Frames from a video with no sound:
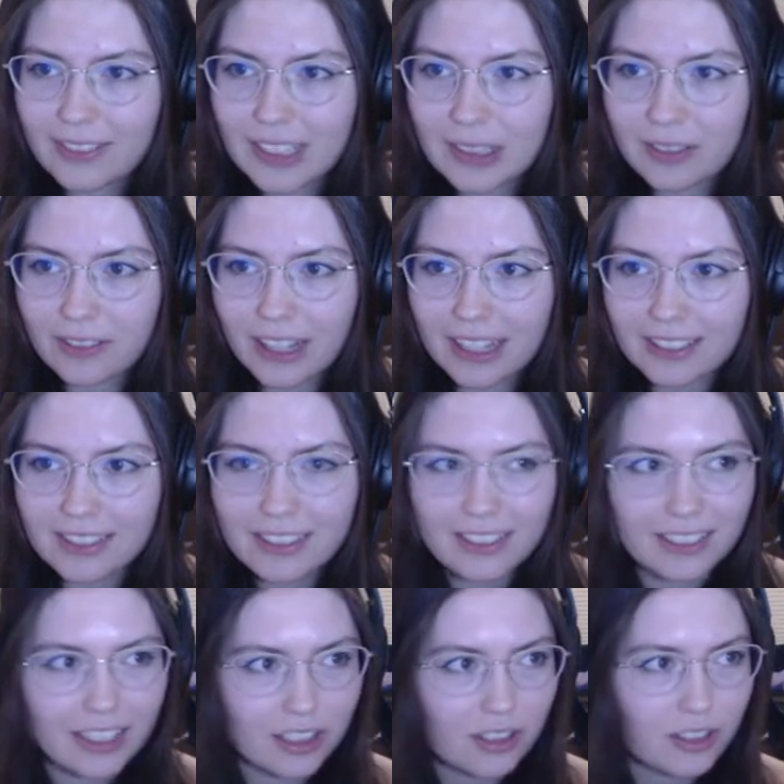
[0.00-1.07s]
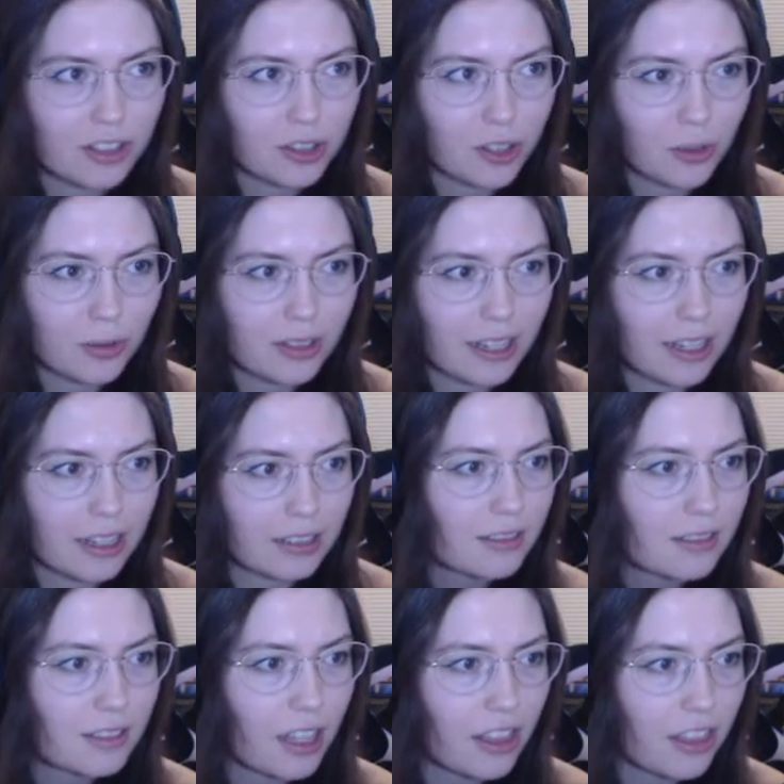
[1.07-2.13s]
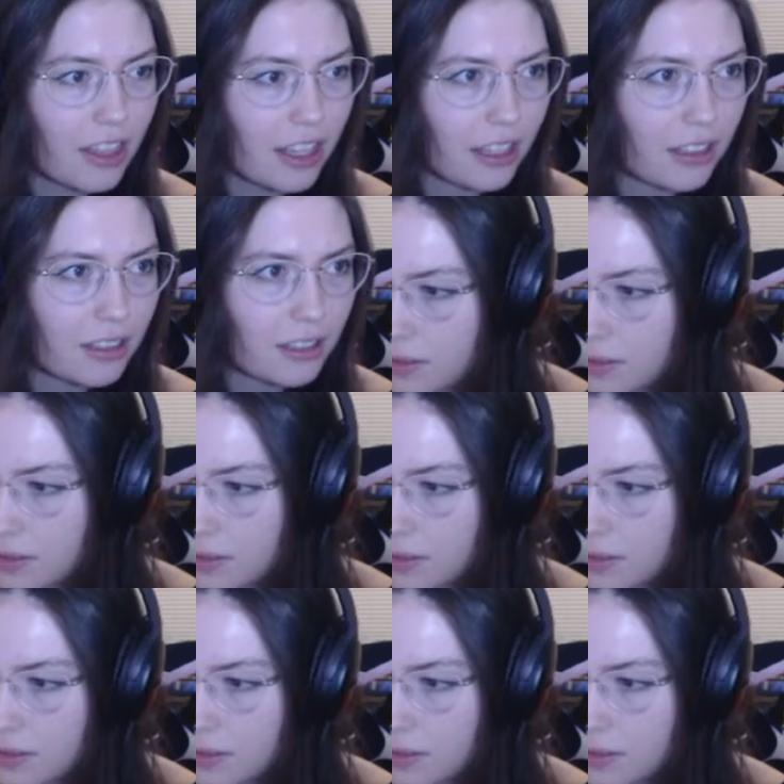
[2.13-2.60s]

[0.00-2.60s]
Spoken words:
In fact, it actually shows that. I think.